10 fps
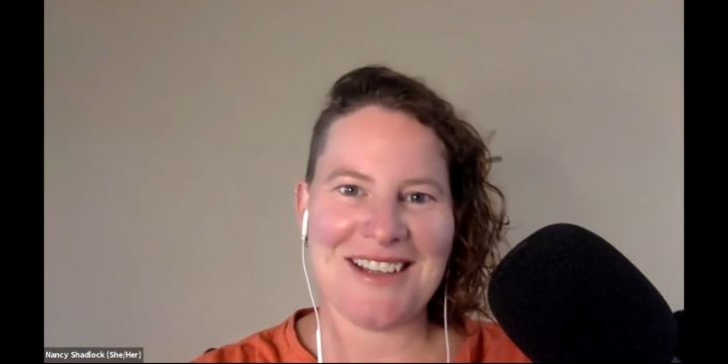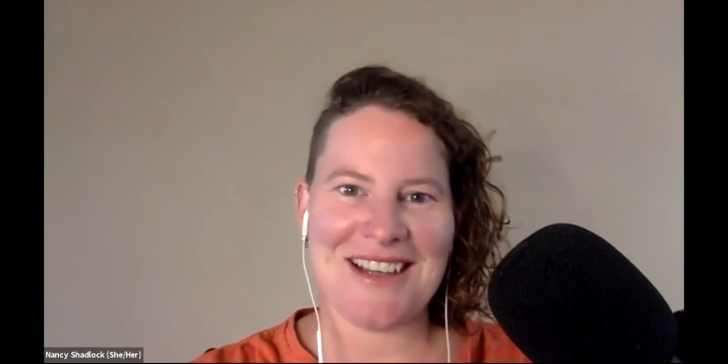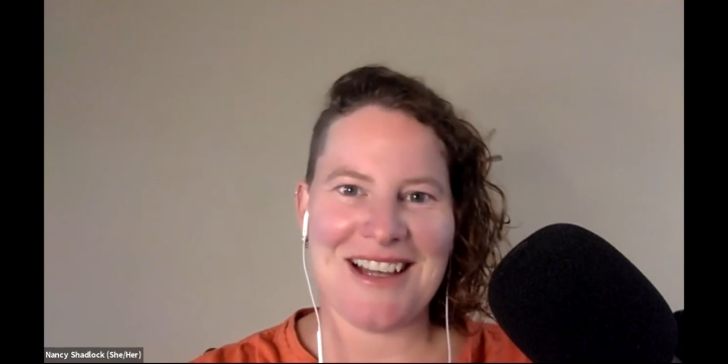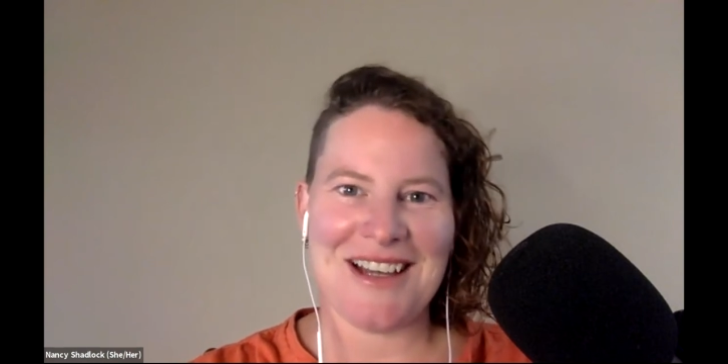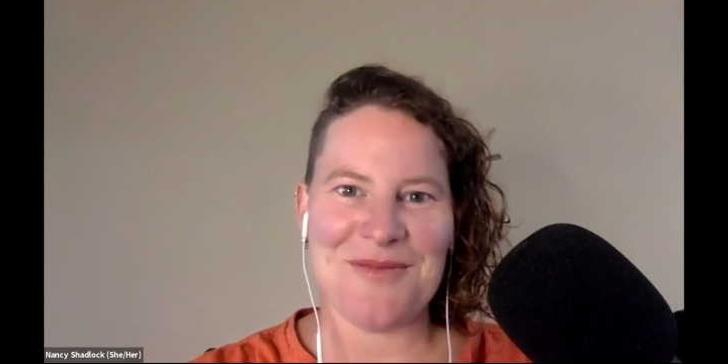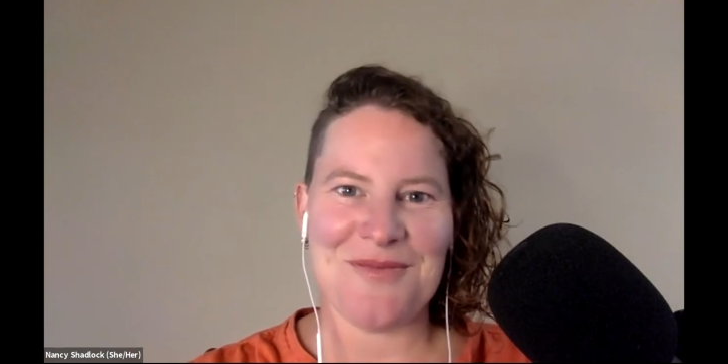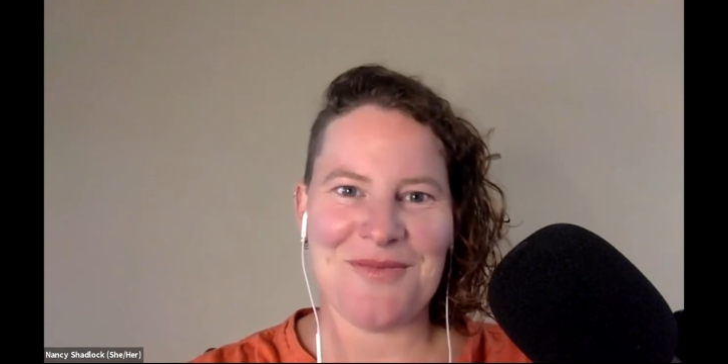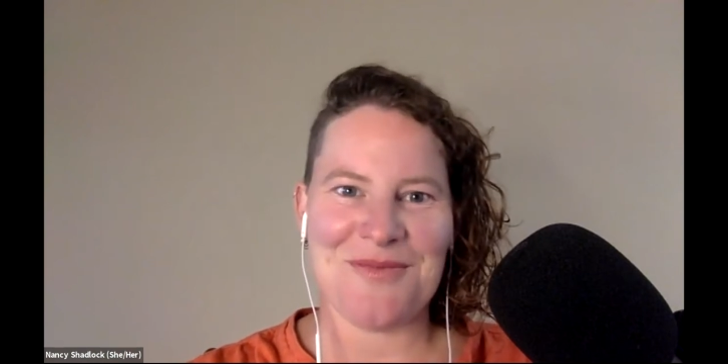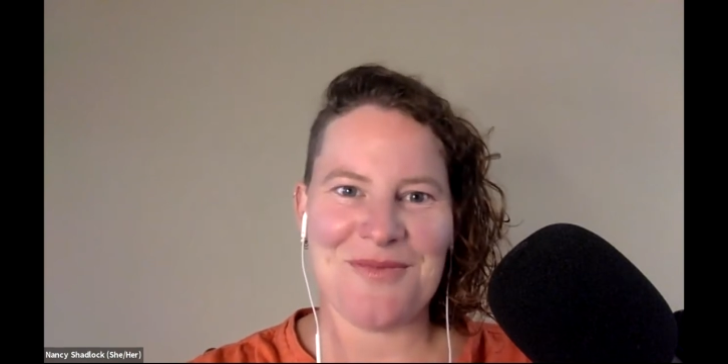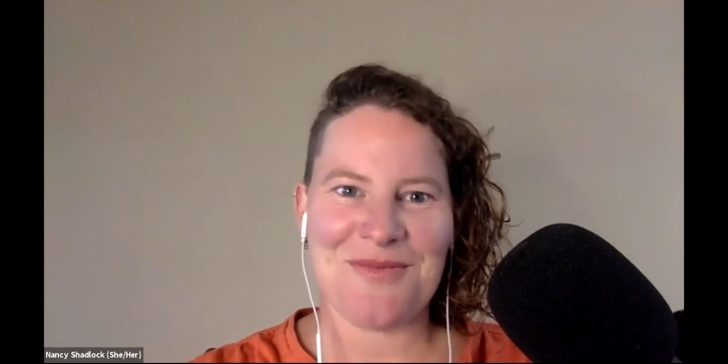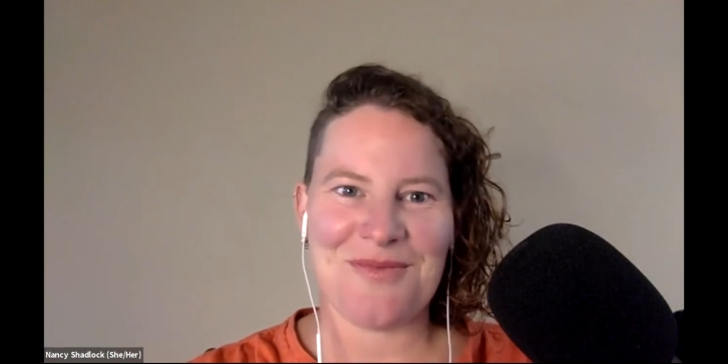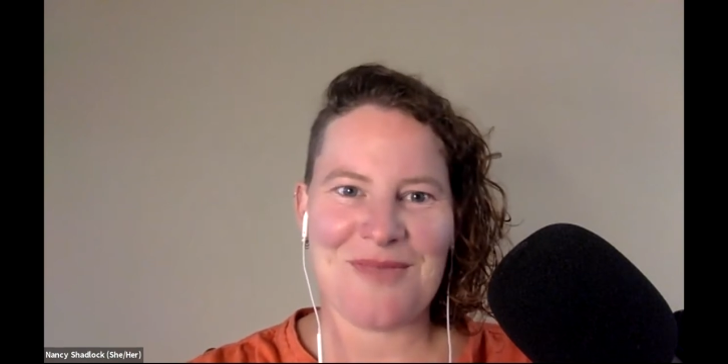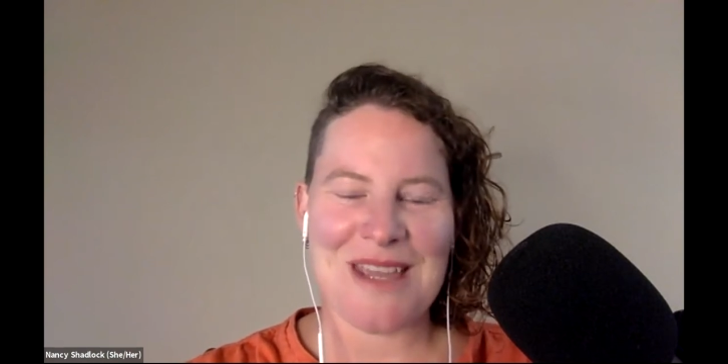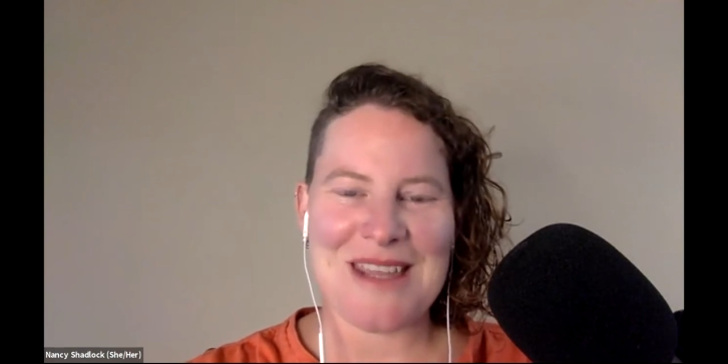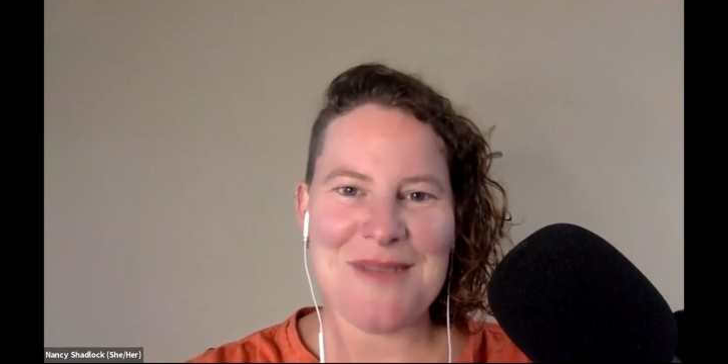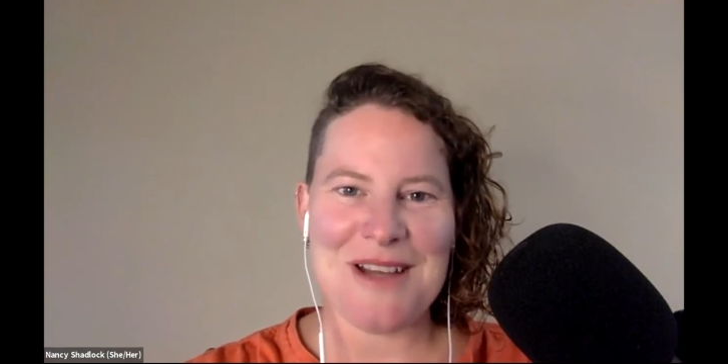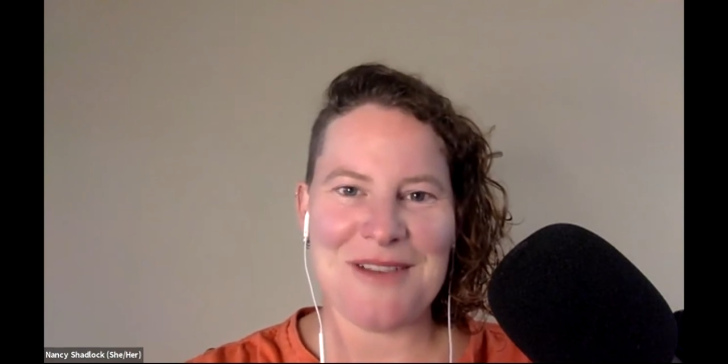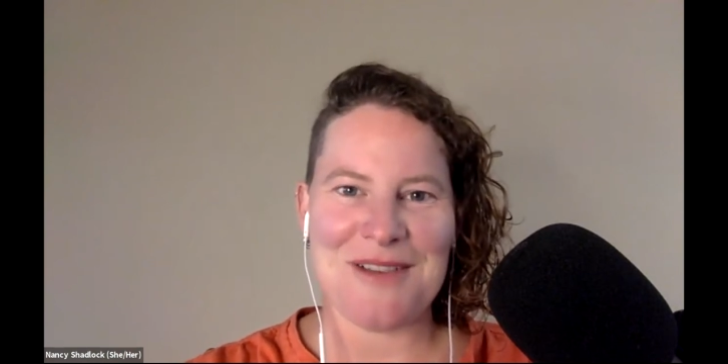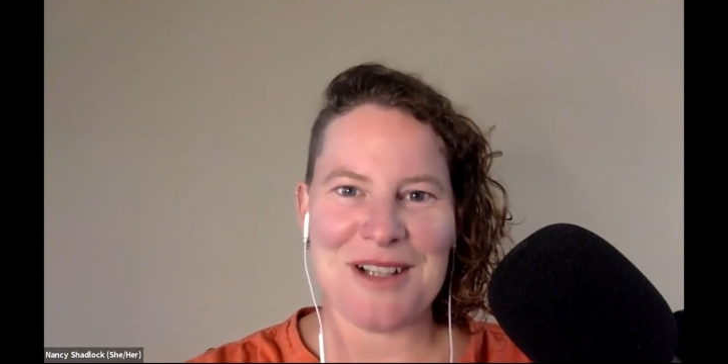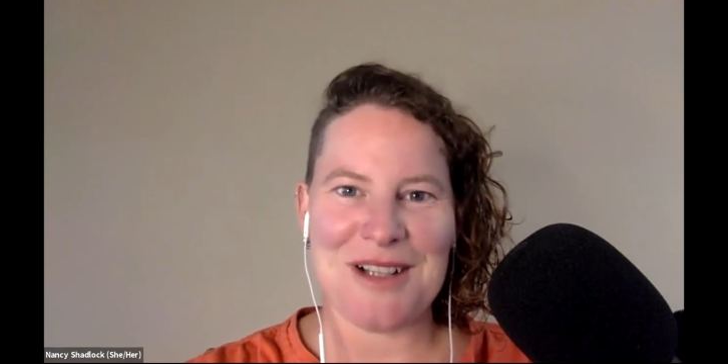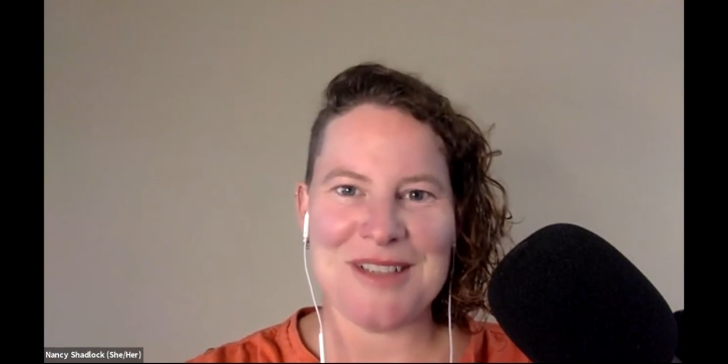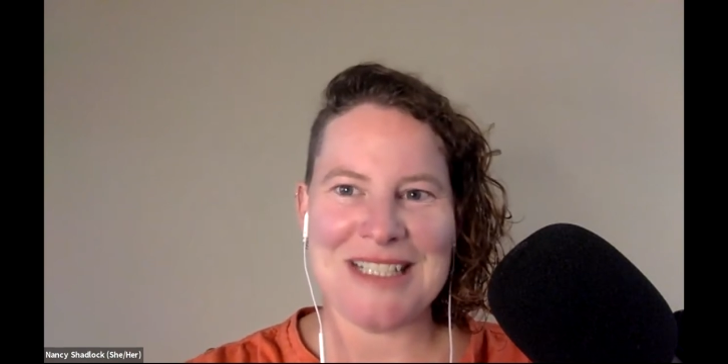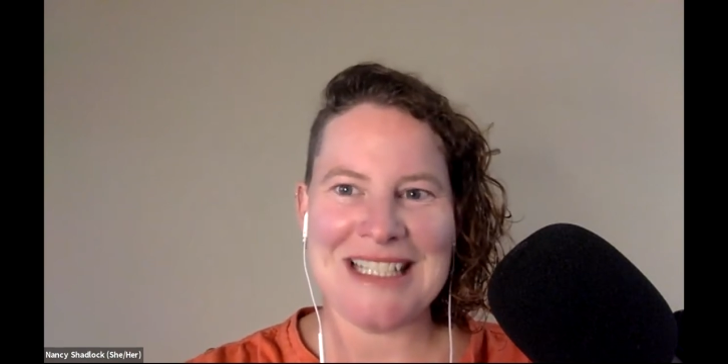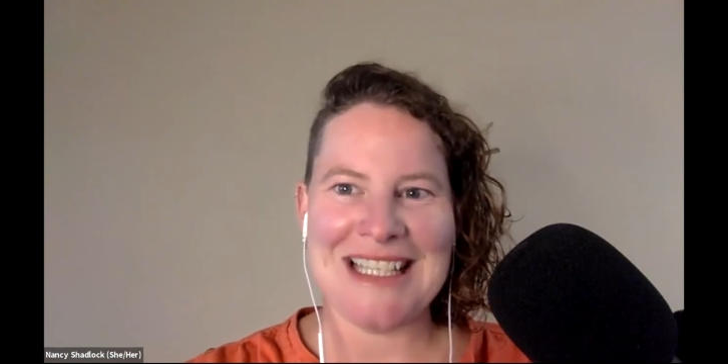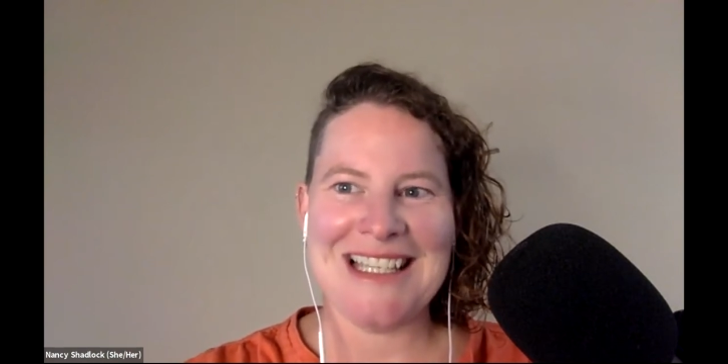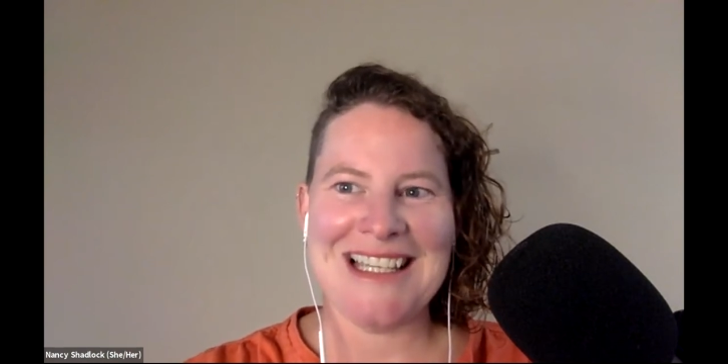my email following,